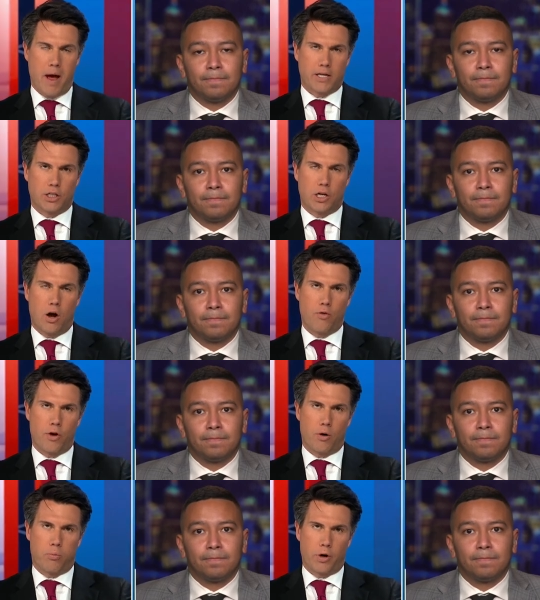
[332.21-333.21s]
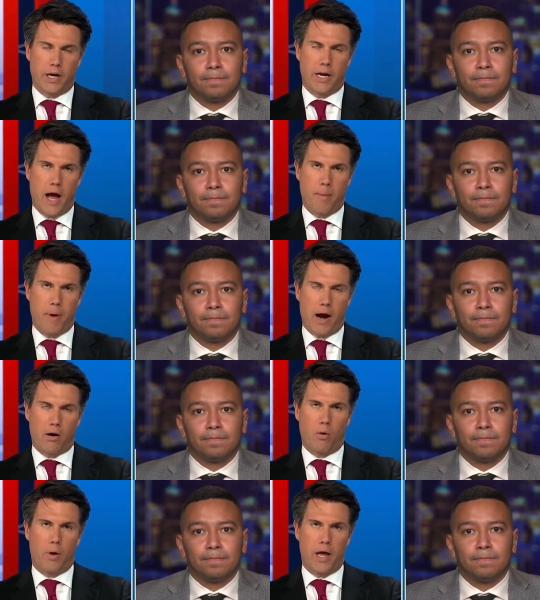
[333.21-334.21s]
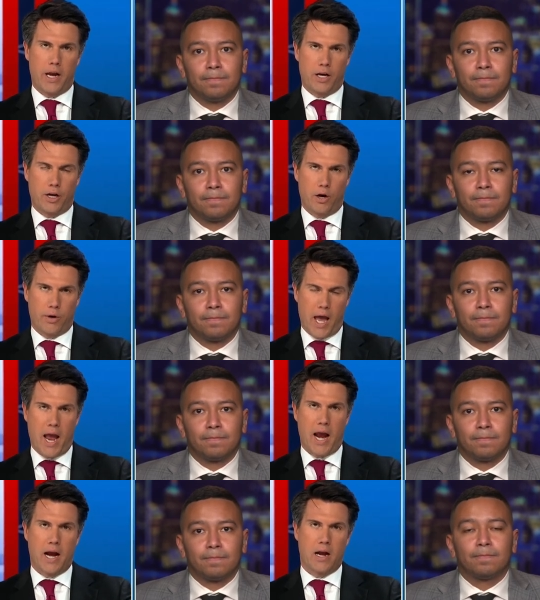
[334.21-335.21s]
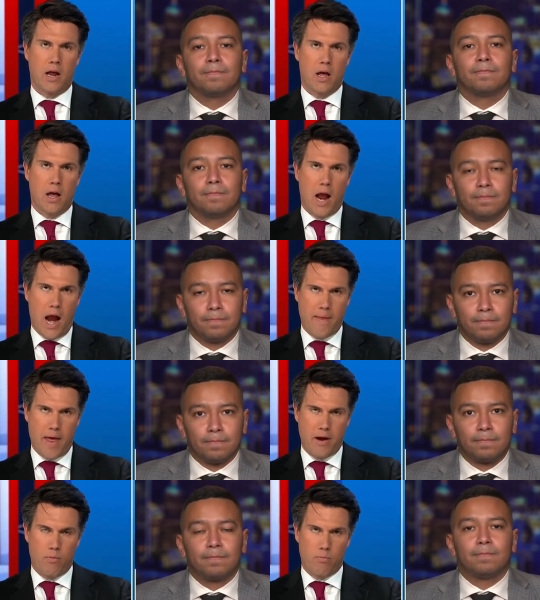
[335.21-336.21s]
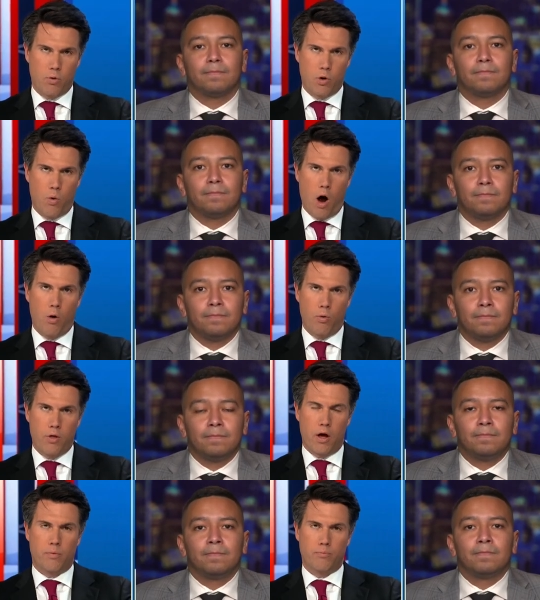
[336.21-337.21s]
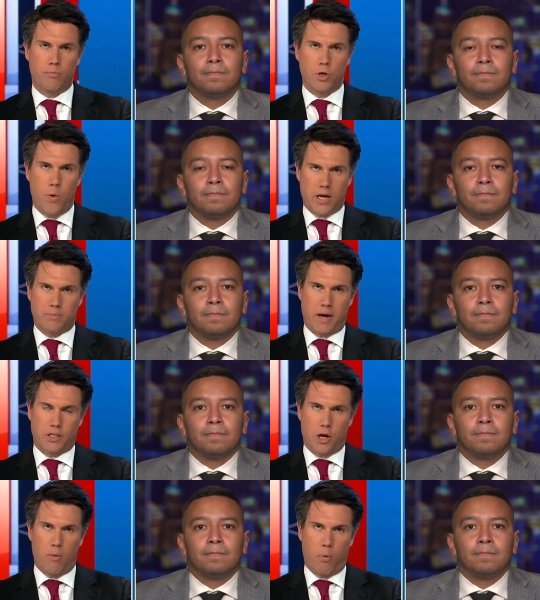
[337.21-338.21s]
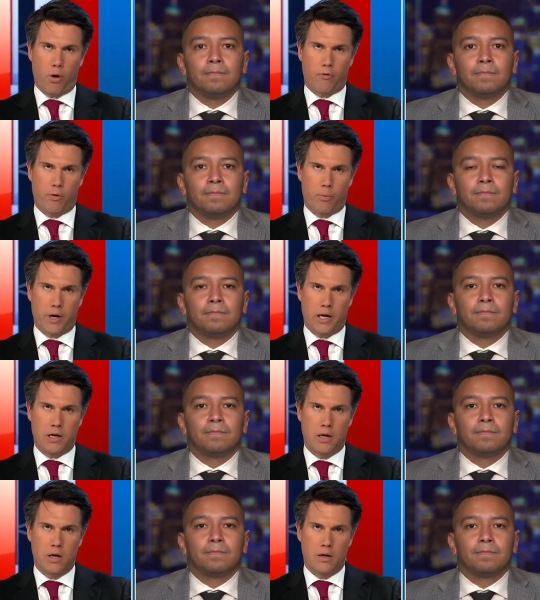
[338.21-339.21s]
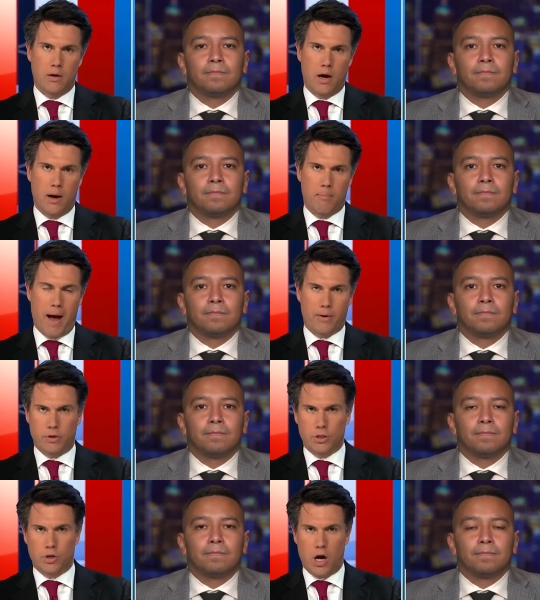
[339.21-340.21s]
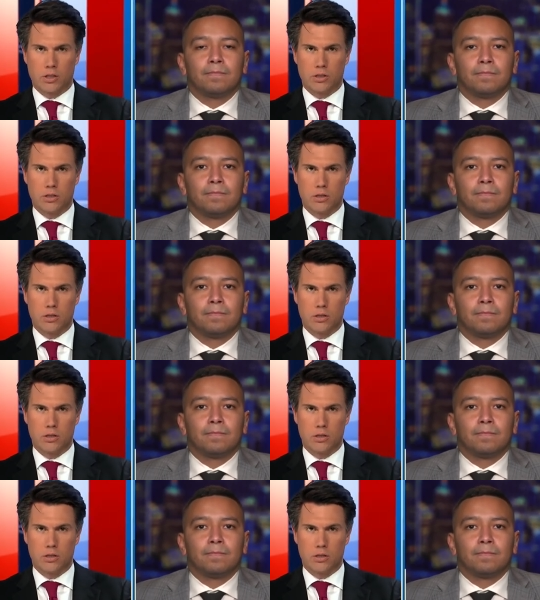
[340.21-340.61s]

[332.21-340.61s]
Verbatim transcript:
Speaker 1: Mexico that are bringing up heroin and cocaine, and then who own the U.S.-Mexico border for bringing migrants across.